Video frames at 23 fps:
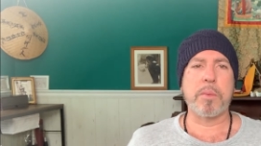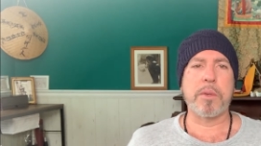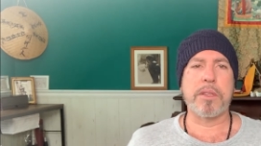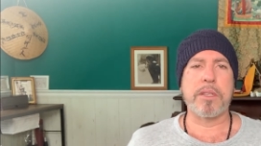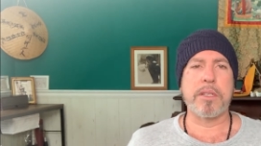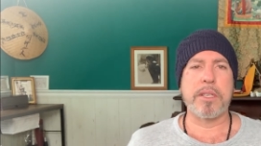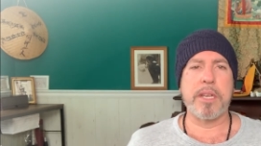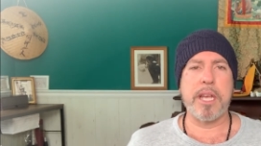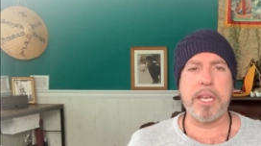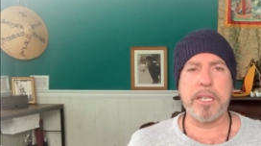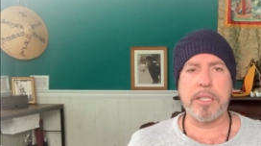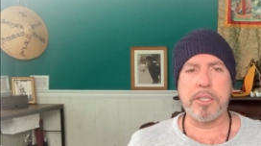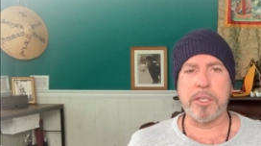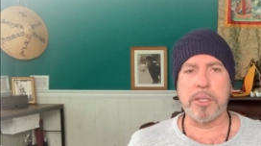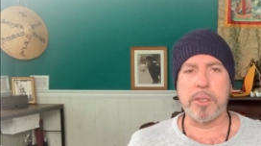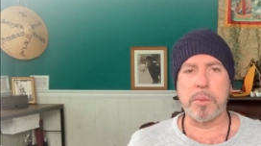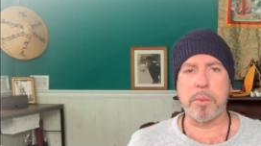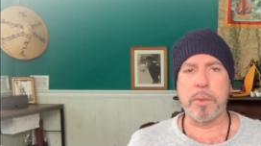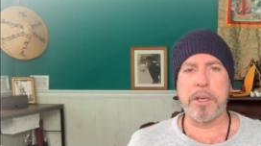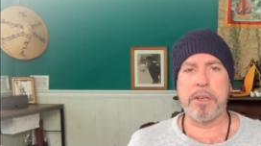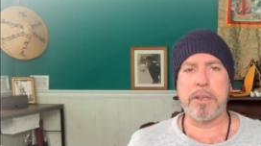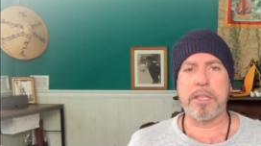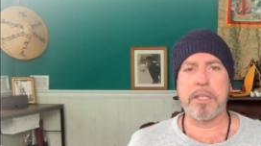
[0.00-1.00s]
with nature,
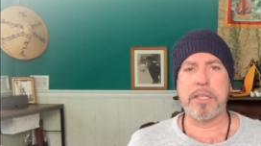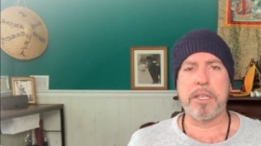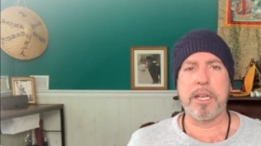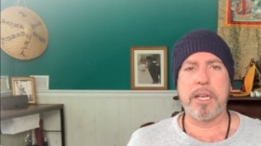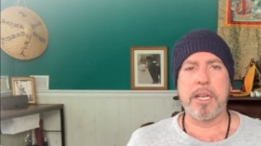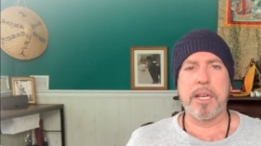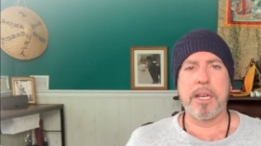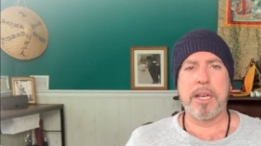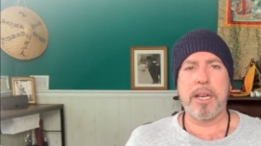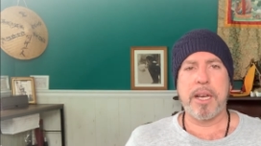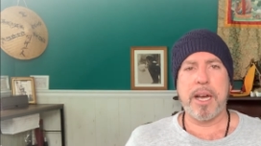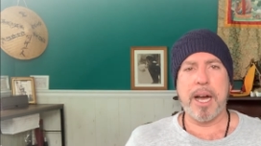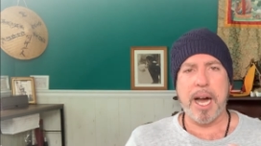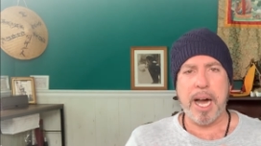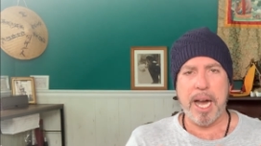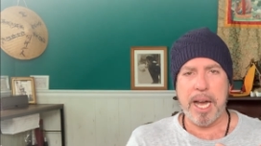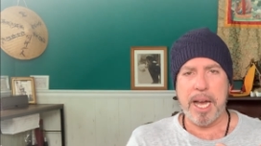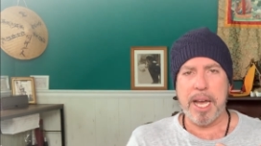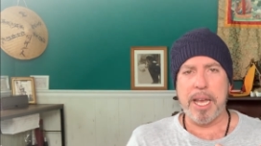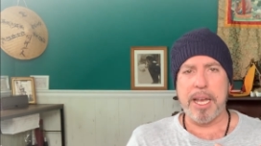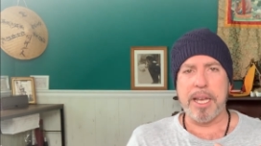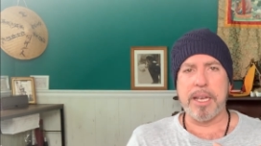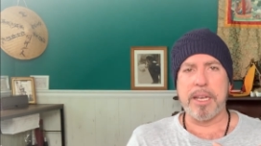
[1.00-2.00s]
wherein
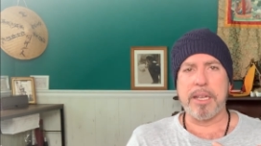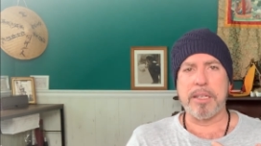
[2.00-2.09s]
I,